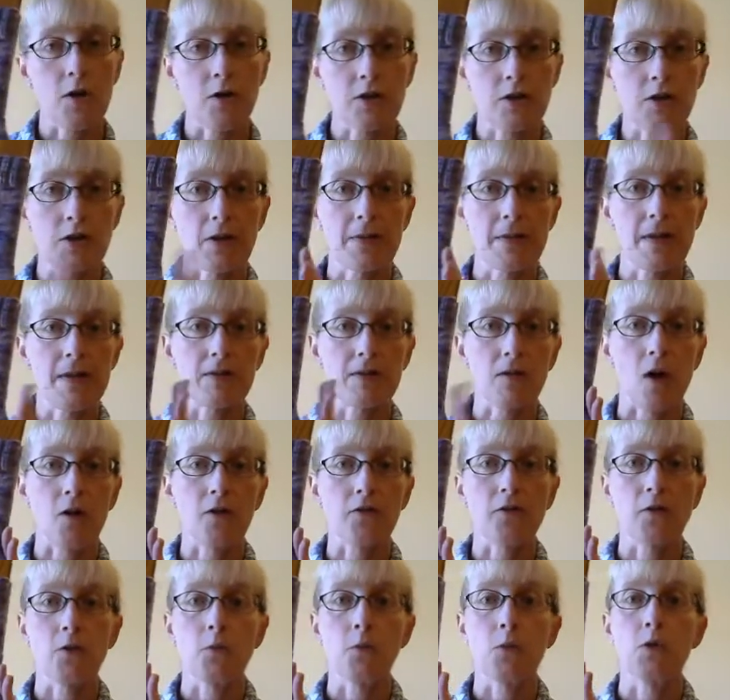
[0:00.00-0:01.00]
Already Done these
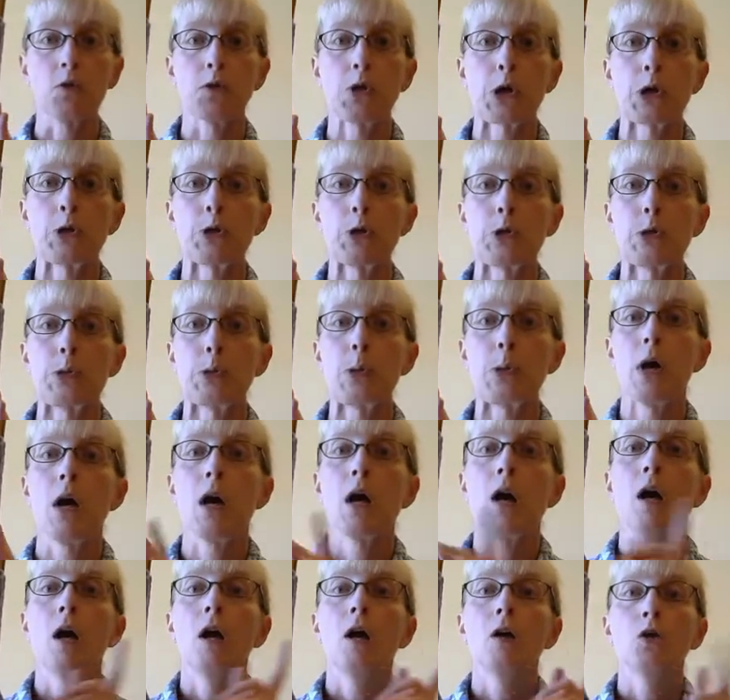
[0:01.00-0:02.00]
also will go
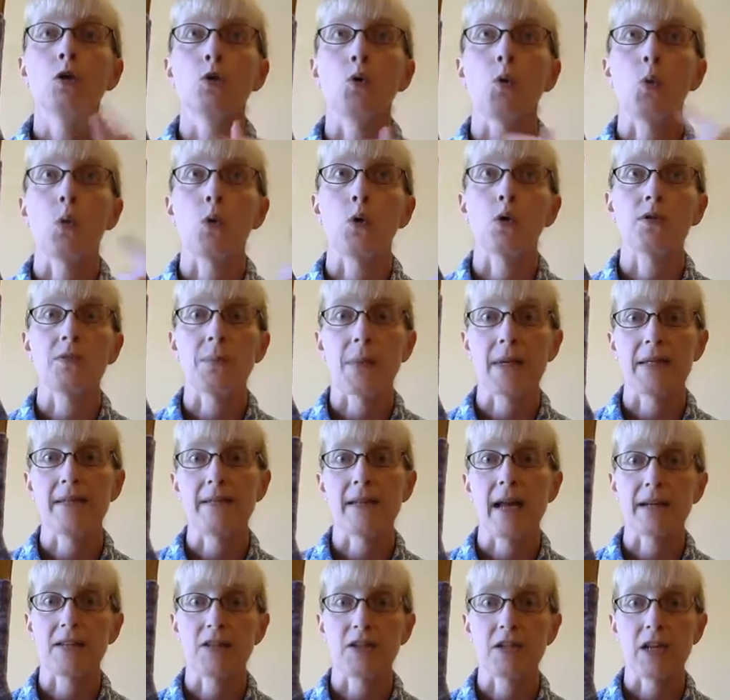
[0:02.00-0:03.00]
towards my
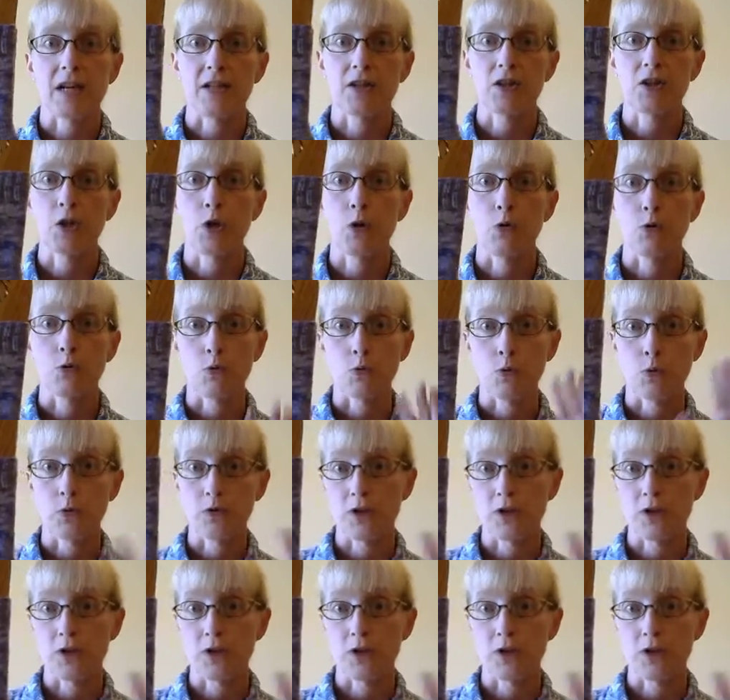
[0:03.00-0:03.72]
Stash Dash total,